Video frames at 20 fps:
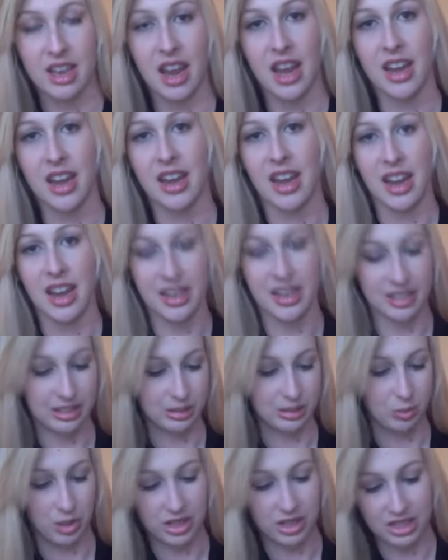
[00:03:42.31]
and it
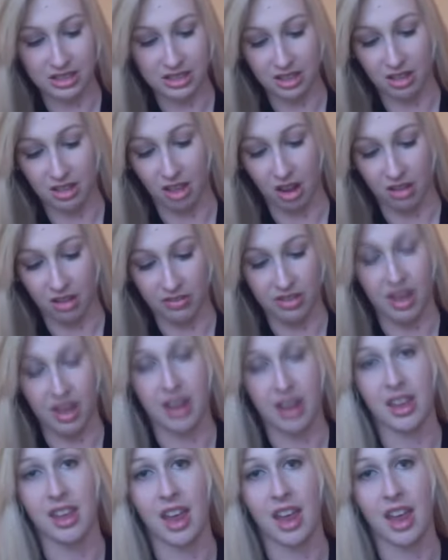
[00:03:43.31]
does a lot of things.